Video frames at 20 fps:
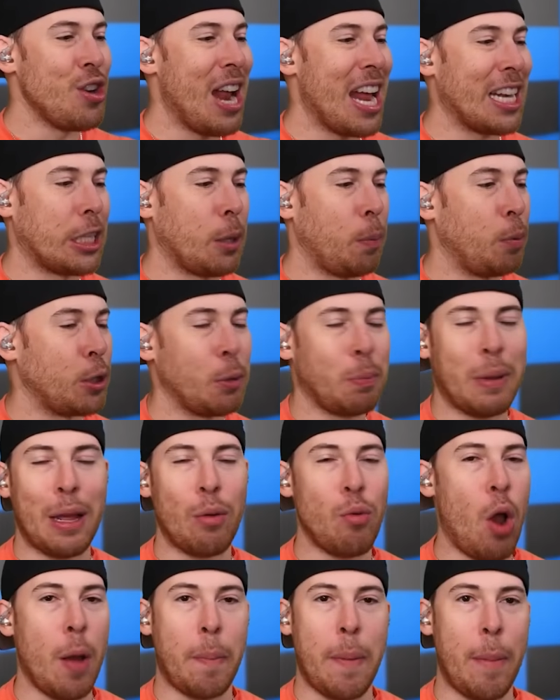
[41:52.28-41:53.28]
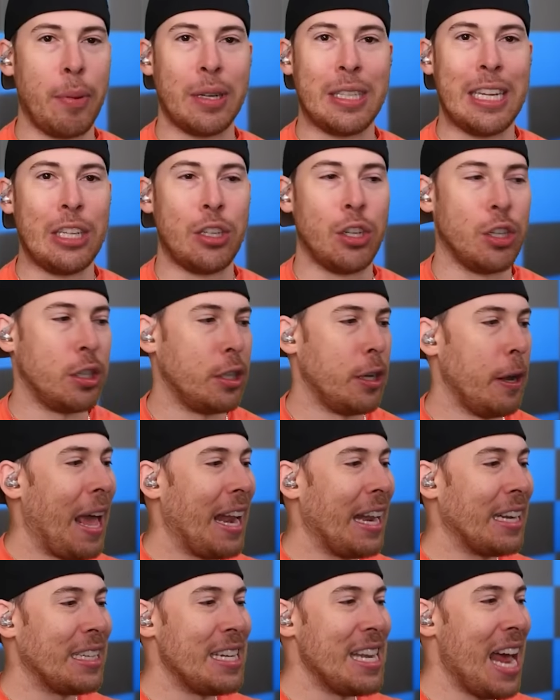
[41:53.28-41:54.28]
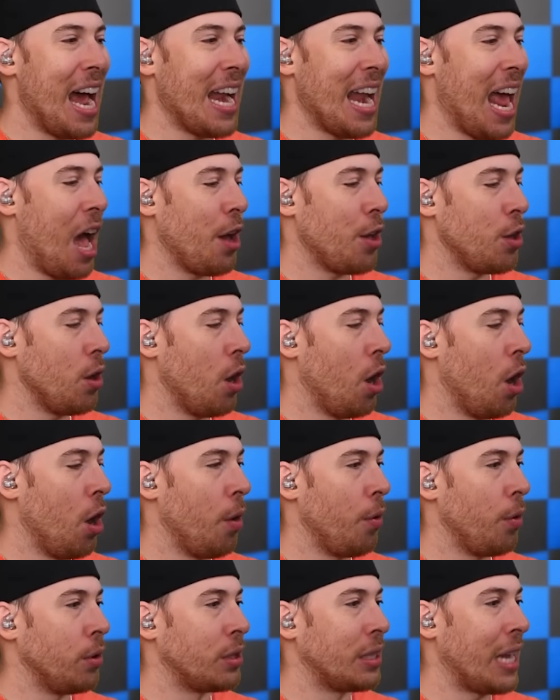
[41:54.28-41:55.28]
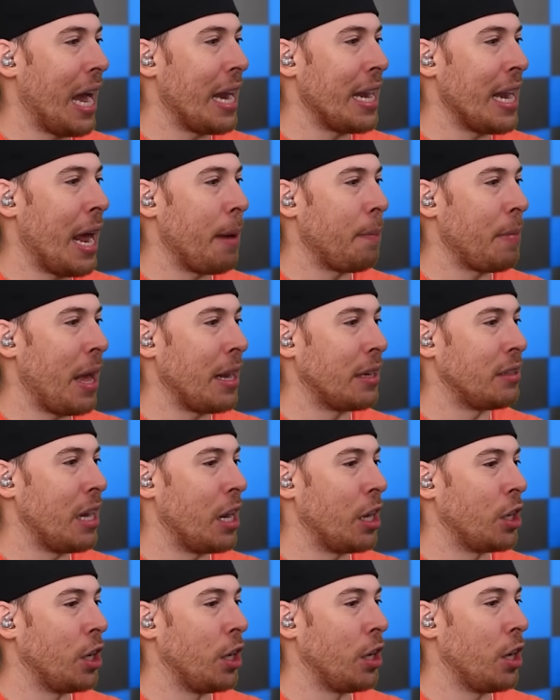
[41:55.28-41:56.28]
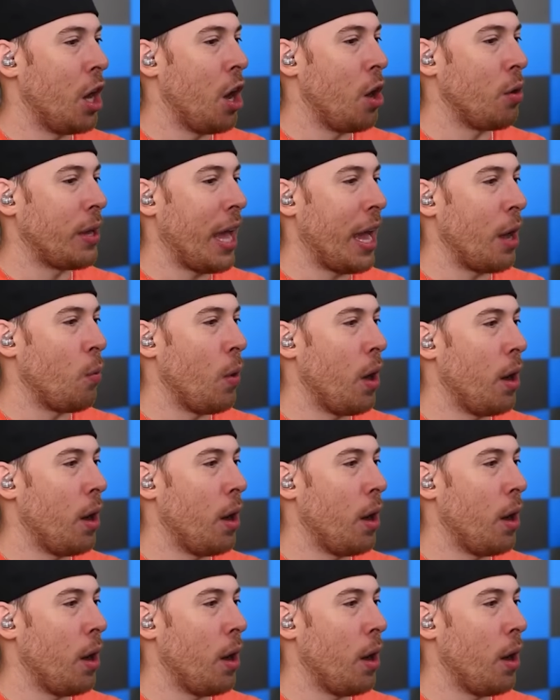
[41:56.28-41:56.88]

you're not supposed to play rock, paper, scissors. That is not how you, oh, there's catnap. That's not good. Okay,